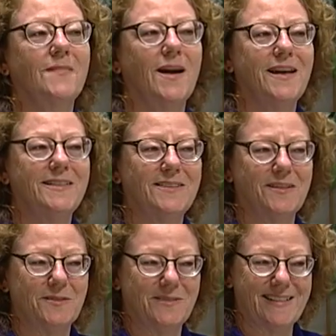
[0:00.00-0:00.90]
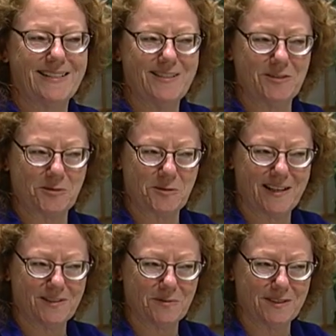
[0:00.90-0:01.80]
I did not know that either. So
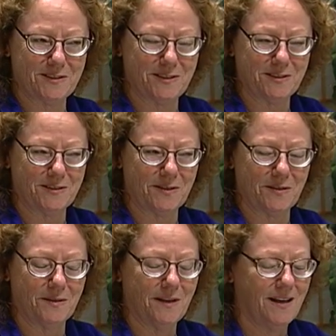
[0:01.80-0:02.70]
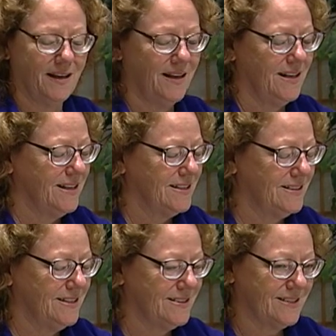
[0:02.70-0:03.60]
that's really good to know. Mm-hmm.
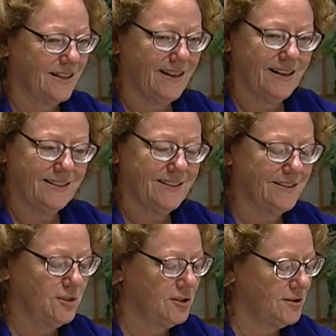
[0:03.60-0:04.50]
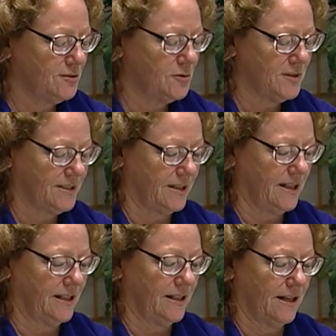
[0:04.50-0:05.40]
This this is just so
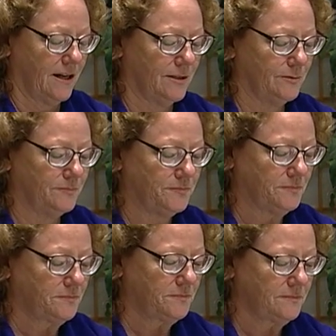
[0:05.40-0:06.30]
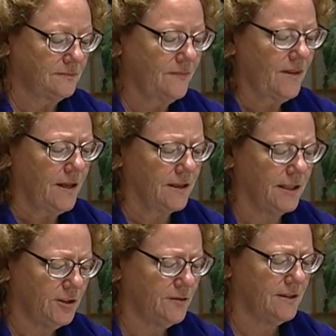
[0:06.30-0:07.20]
exciting. Um,
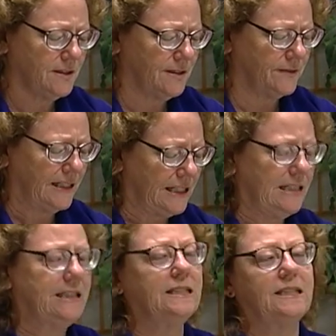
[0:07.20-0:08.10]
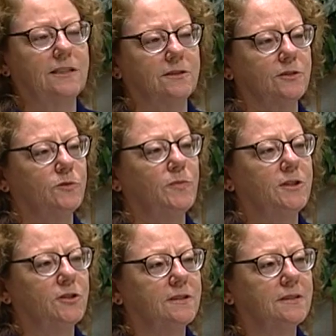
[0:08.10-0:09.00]
can you think of anything else that would be
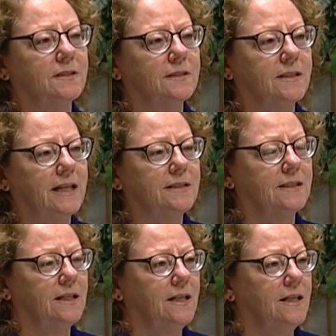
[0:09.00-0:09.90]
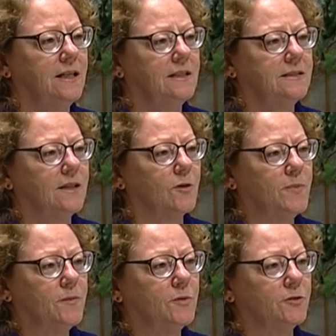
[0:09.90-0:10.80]
good to let our
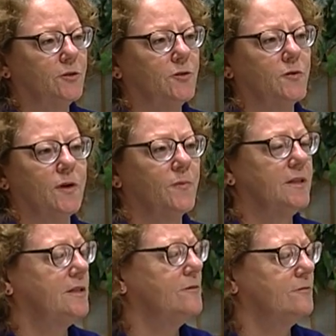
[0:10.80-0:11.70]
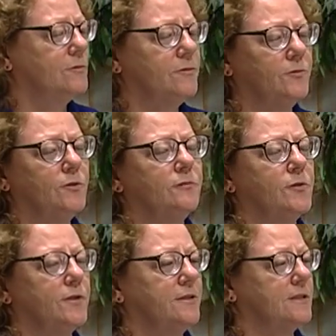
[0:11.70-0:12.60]
people know? I mean, even from a view of
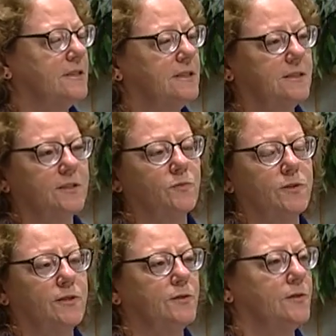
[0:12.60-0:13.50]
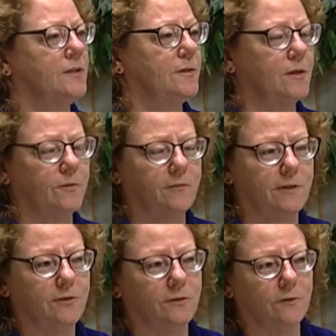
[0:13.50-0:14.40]
whether you're a citizen, whether you're a, a
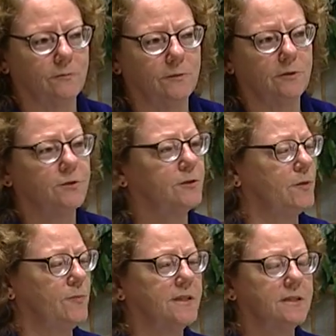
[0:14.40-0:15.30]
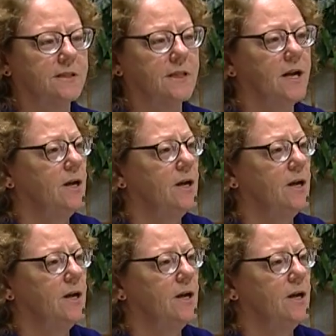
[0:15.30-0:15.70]
professional or a realtor, a business,